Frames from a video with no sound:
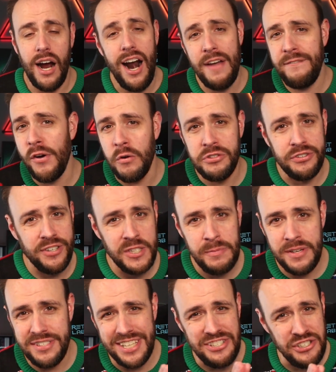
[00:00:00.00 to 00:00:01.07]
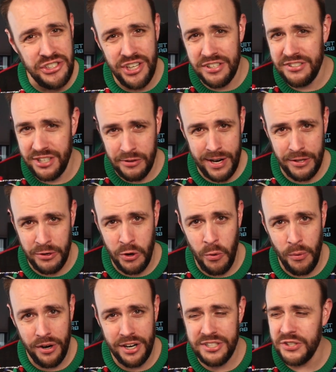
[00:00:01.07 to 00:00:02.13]
right, folks, Christmas is just around the
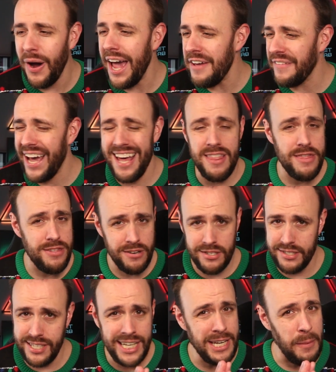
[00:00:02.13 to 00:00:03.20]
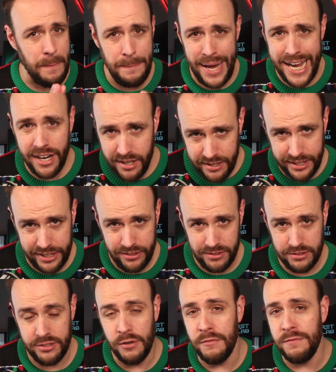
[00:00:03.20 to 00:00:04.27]
corner, so I have got 13 banger
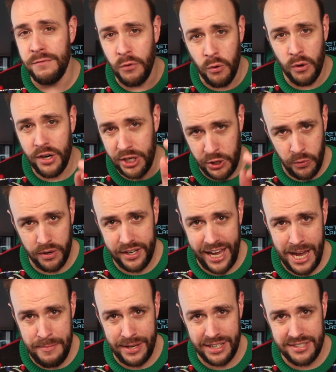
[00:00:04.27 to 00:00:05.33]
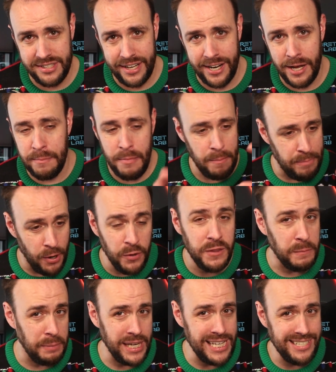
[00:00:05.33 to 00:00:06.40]
deals for your gaming setup, both
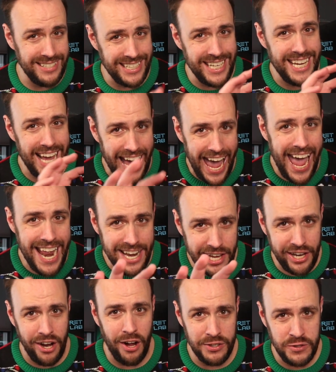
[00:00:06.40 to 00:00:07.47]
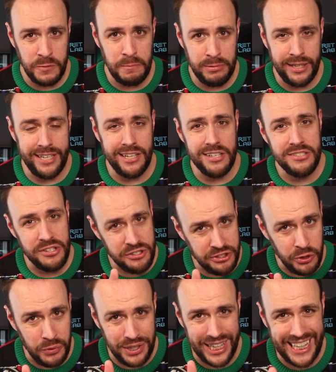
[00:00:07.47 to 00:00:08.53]
PC and console players.
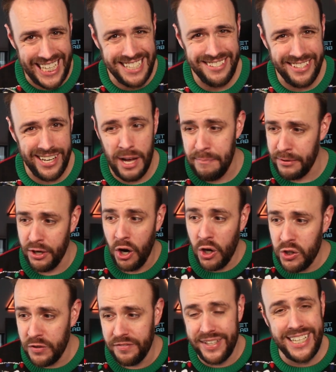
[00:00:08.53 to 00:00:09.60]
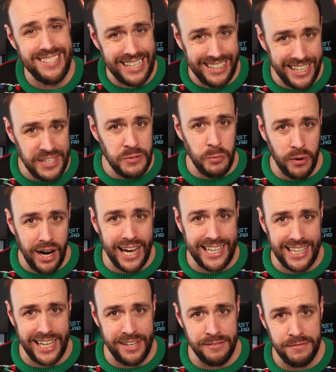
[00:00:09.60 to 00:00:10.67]
So listen up, and all of these, at least where I
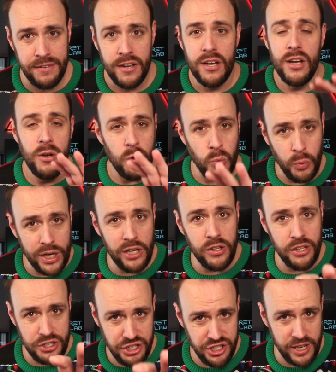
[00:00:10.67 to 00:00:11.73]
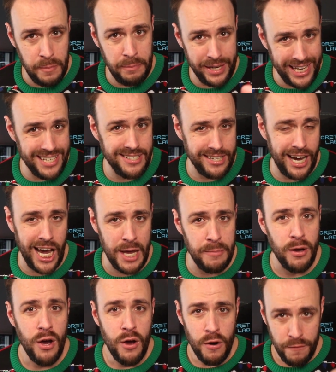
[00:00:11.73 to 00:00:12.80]
live, will ship in time
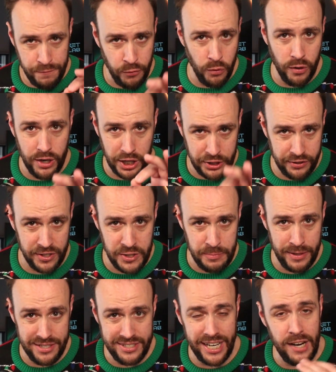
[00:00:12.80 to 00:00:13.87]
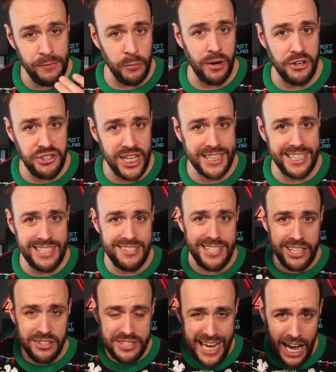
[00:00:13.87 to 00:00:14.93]
for Christmas. And if you want to check these
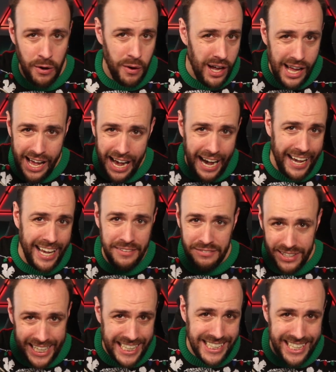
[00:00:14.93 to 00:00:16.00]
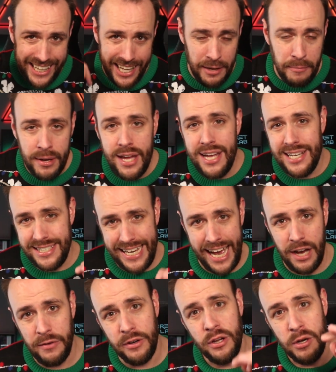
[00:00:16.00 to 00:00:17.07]
deals out, I have linked to them
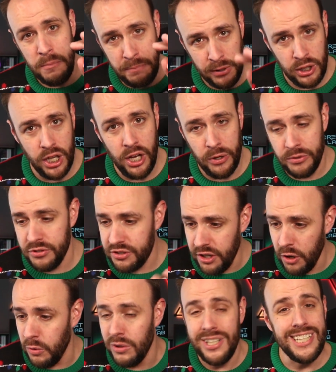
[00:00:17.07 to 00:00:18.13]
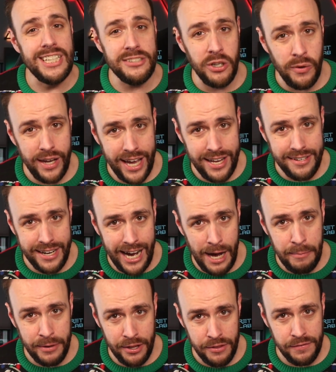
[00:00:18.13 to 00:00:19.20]
down below. So let's go ahead and hop
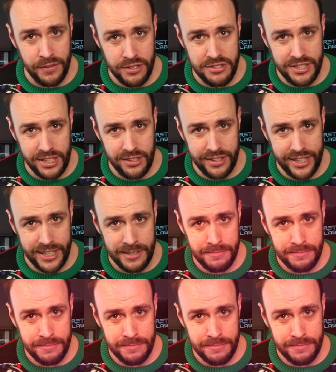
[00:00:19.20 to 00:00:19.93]
into the first deal here.